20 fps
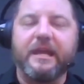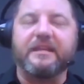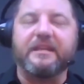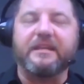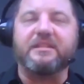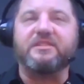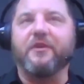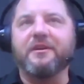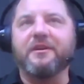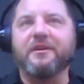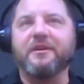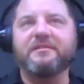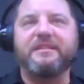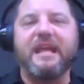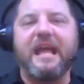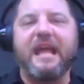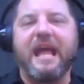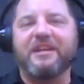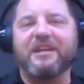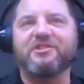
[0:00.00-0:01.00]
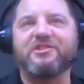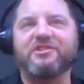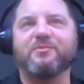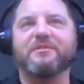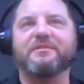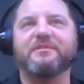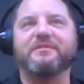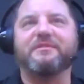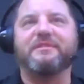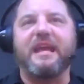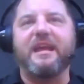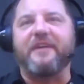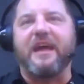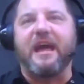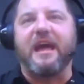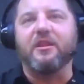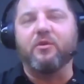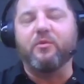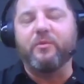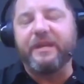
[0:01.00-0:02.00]
As far as the actual day of
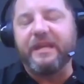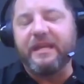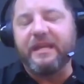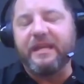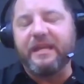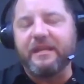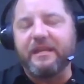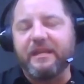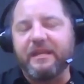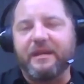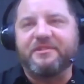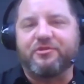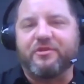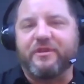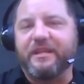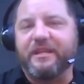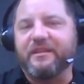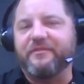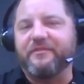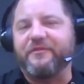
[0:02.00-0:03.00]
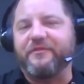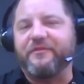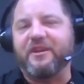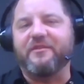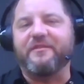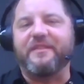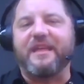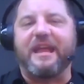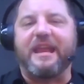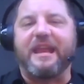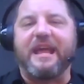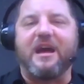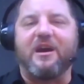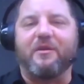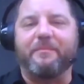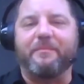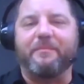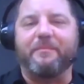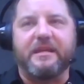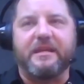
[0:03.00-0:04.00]
Halloween, I'm still trying to figure that
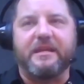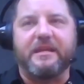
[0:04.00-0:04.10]
out.